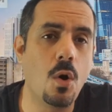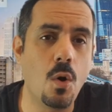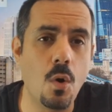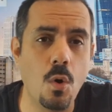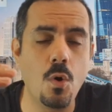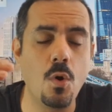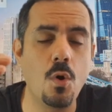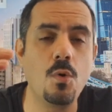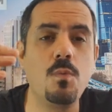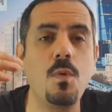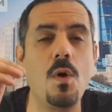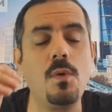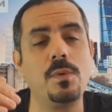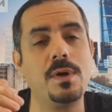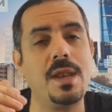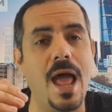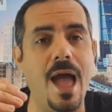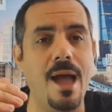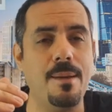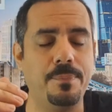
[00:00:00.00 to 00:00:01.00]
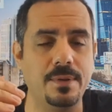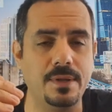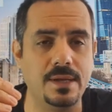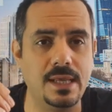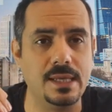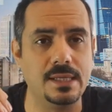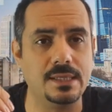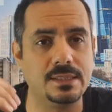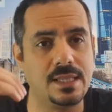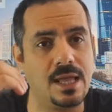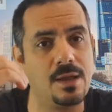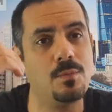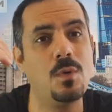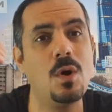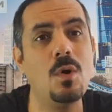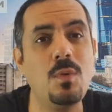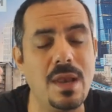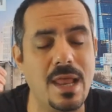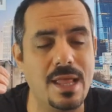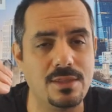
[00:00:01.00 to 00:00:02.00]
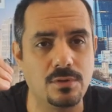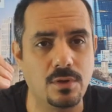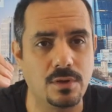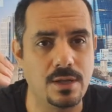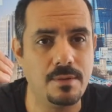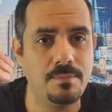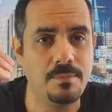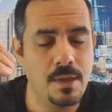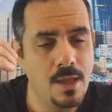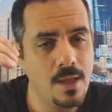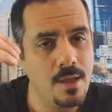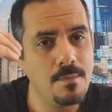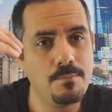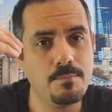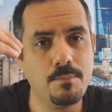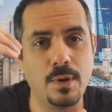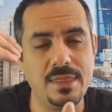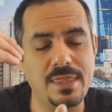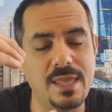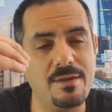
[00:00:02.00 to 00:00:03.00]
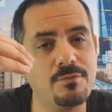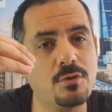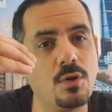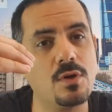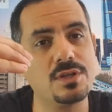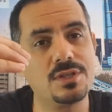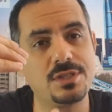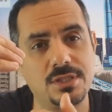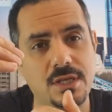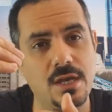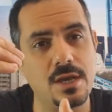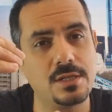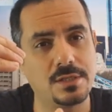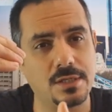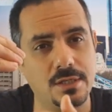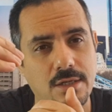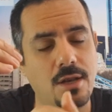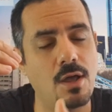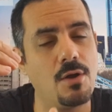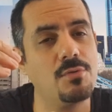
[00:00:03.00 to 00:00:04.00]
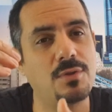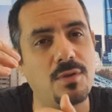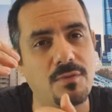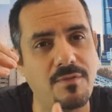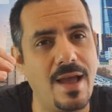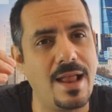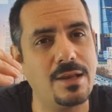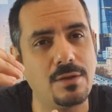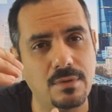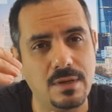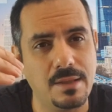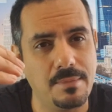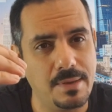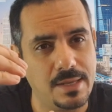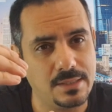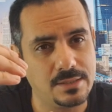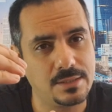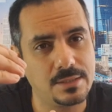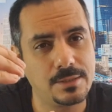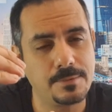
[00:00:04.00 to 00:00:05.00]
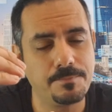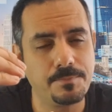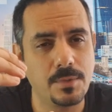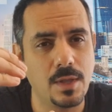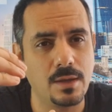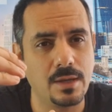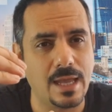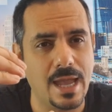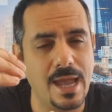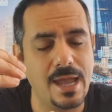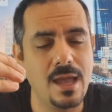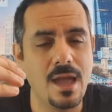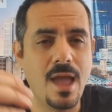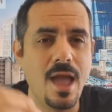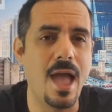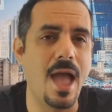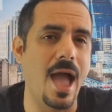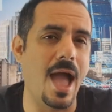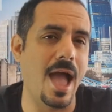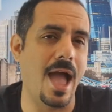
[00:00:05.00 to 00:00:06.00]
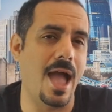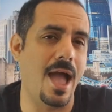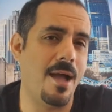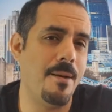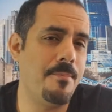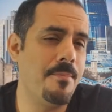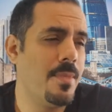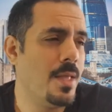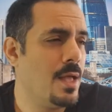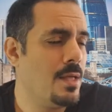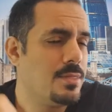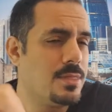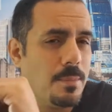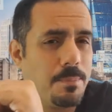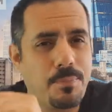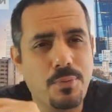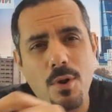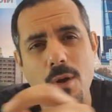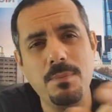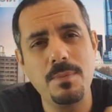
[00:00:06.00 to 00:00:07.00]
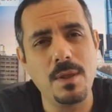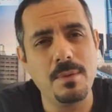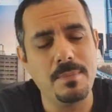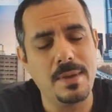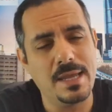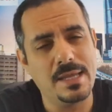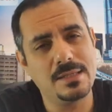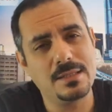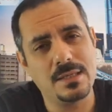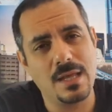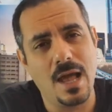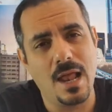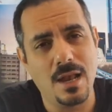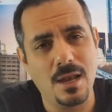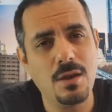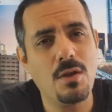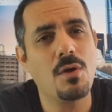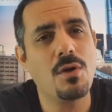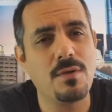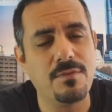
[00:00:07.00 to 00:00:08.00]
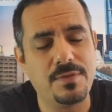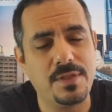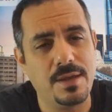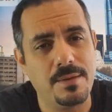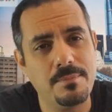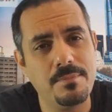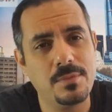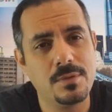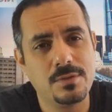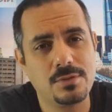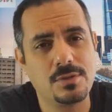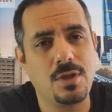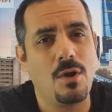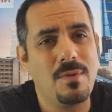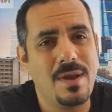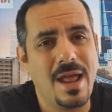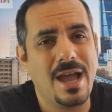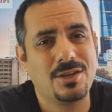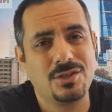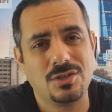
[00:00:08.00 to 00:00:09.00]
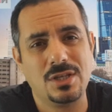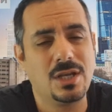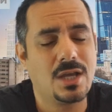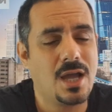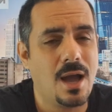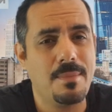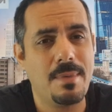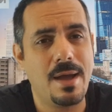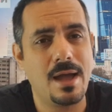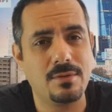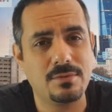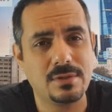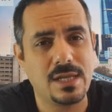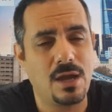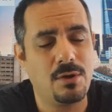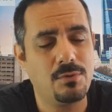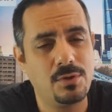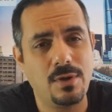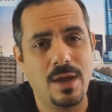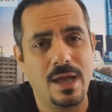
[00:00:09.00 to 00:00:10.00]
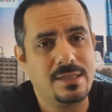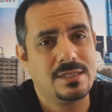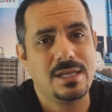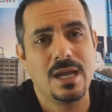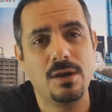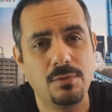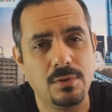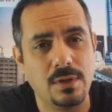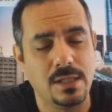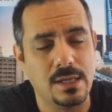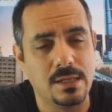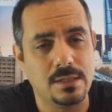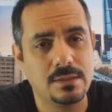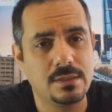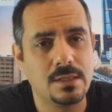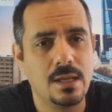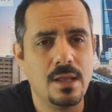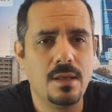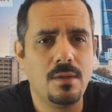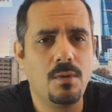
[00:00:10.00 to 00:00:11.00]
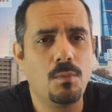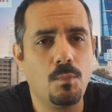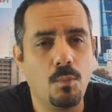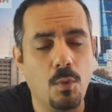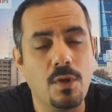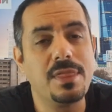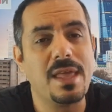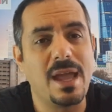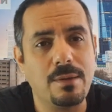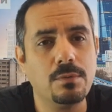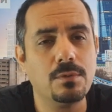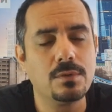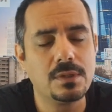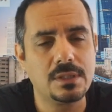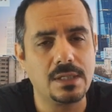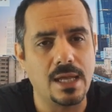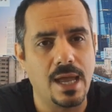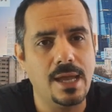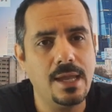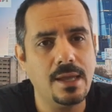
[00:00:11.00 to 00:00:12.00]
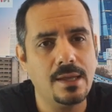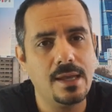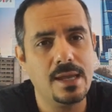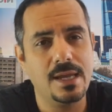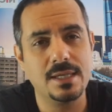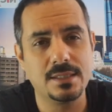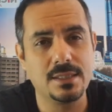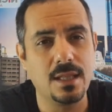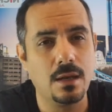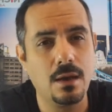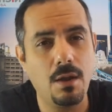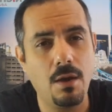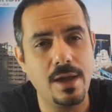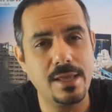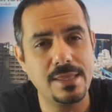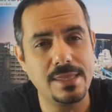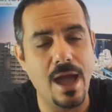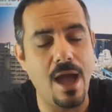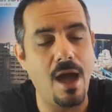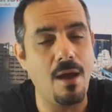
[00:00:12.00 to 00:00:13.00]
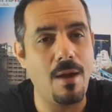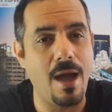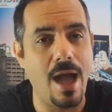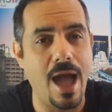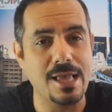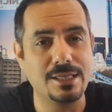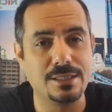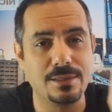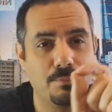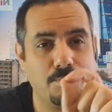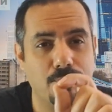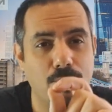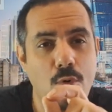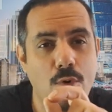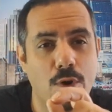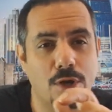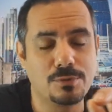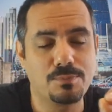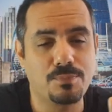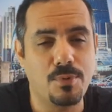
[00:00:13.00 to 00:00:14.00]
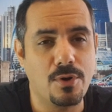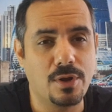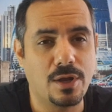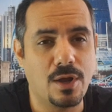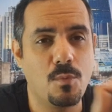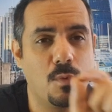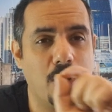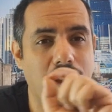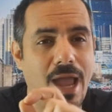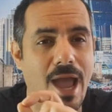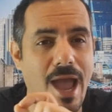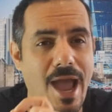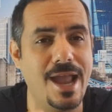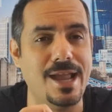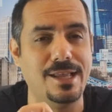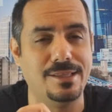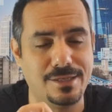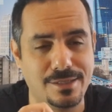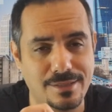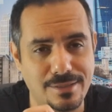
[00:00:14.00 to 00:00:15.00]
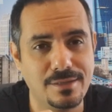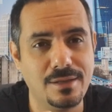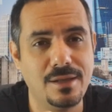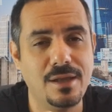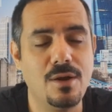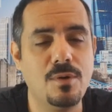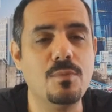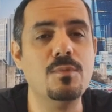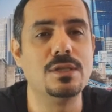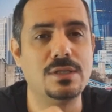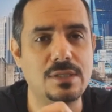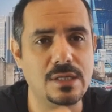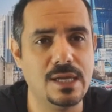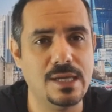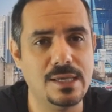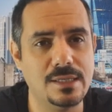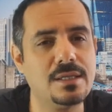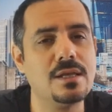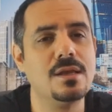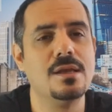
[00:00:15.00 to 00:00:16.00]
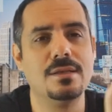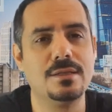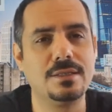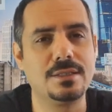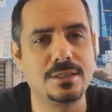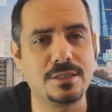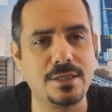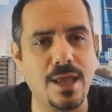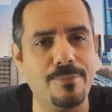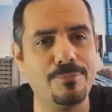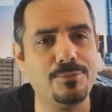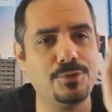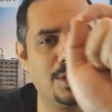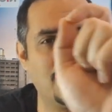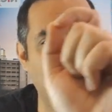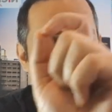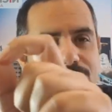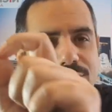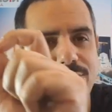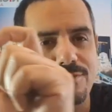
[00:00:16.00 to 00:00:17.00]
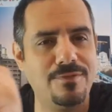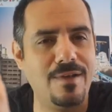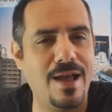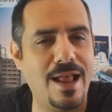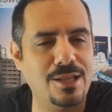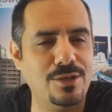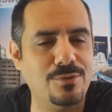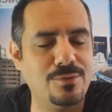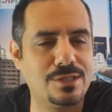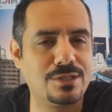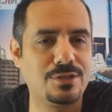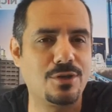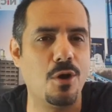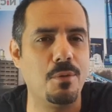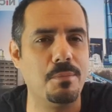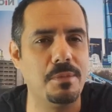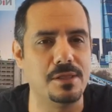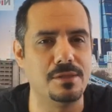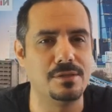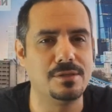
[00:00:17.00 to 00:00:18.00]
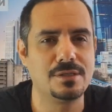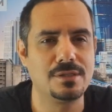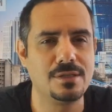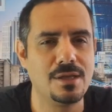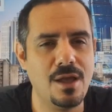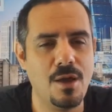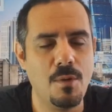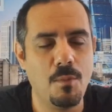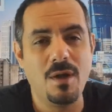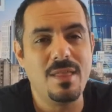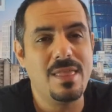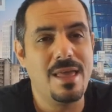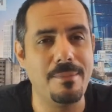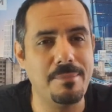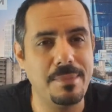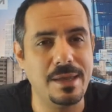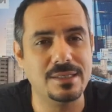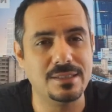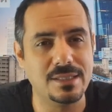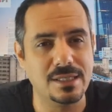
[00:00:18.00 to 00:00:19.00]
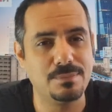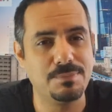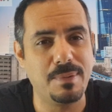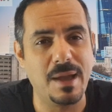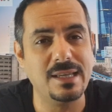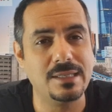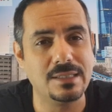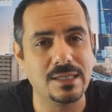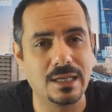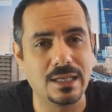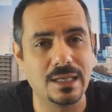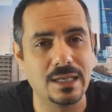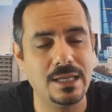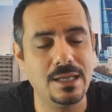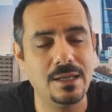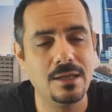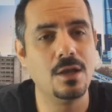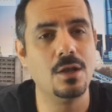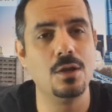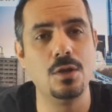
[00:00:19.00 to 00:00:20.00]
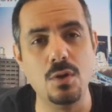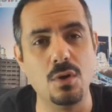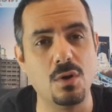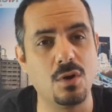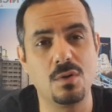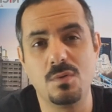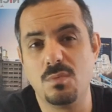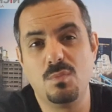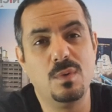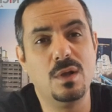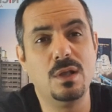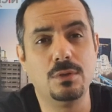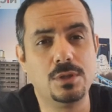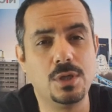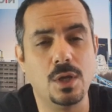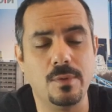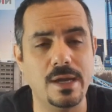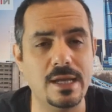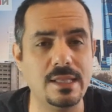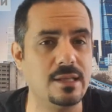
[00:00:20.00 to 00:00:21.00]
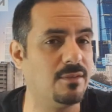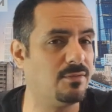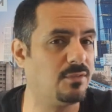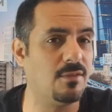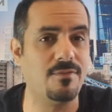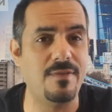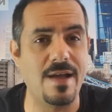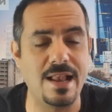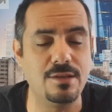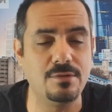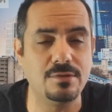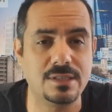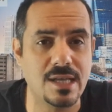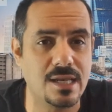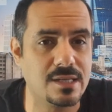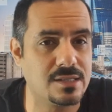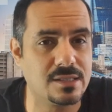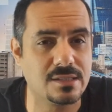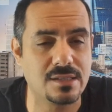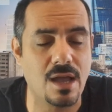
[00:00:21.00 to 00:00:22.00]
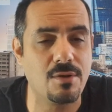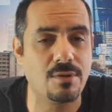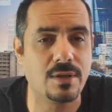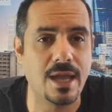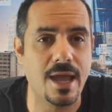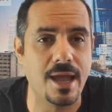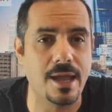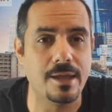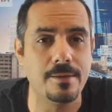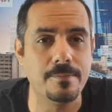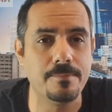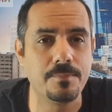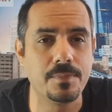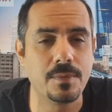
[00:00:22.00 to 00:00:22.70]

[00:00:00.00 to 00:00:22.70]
Or what would happen is they will lend on them, but they've got certain loan-to-value limits, okay? The problem is a lot of them don't actually come out tell you this. What they will say is the line that, as a mortgage broker, we hate, which is subject to valuer's comments. What that means is basically, look, we'll do it if the value says it's okay.